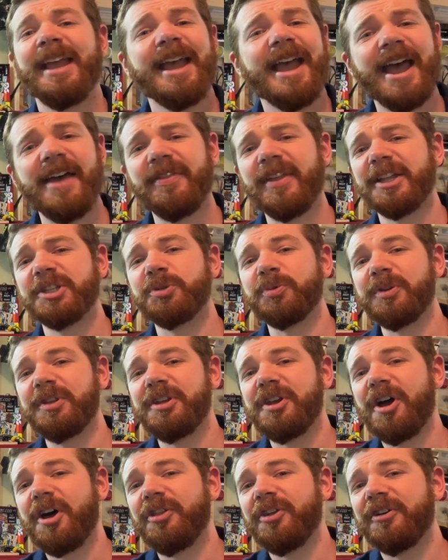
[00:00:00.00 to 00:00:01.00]
And that's really
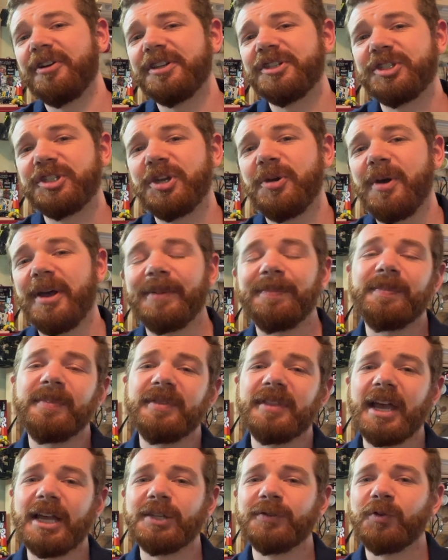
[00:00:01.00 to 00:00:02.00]
all there is to it.
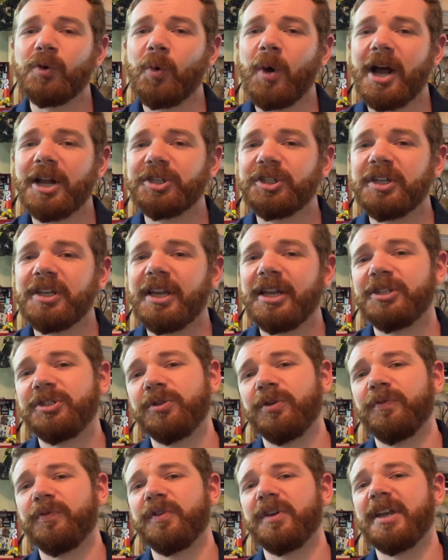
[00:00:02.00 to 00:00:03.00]
Thanks for watching, and
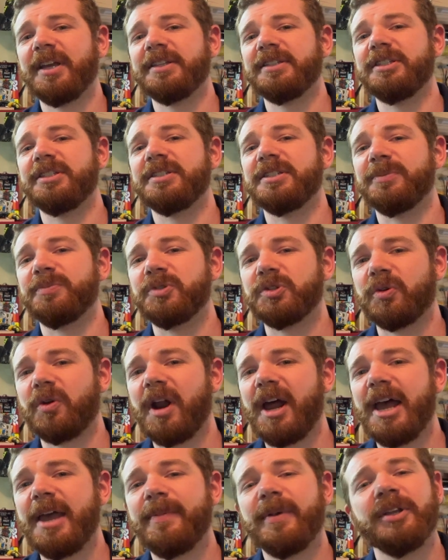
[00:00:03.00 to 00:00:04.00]
don't forget to
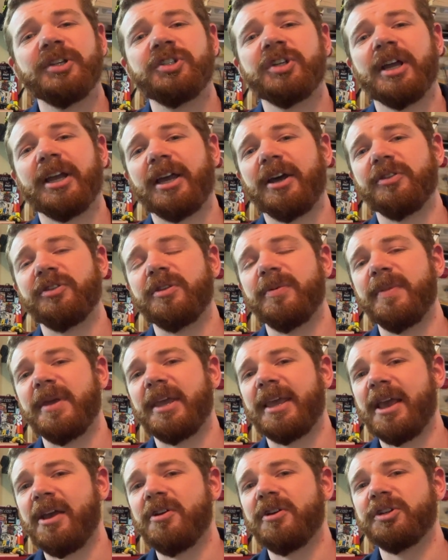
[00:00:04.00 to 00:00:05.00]
subscribe and check out the
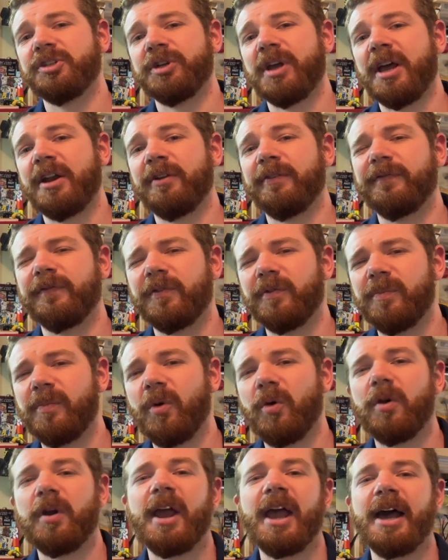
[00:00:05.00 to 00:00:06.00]
Makera channel for
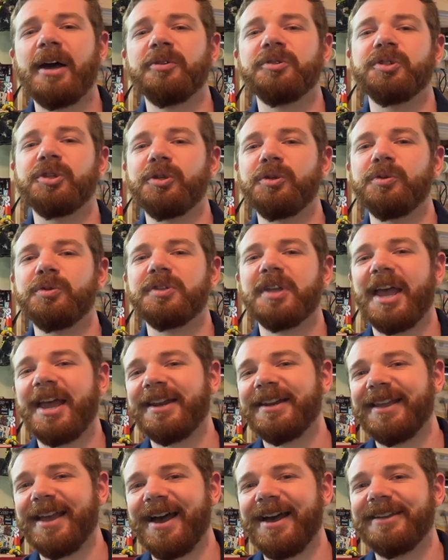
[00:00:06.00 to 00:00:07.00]
more how-tos and
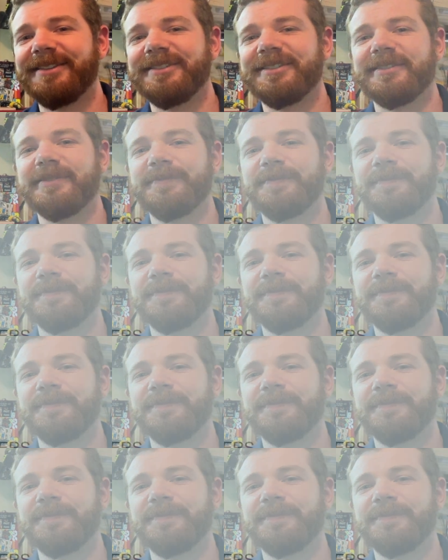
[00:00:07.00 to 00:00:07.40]
guides.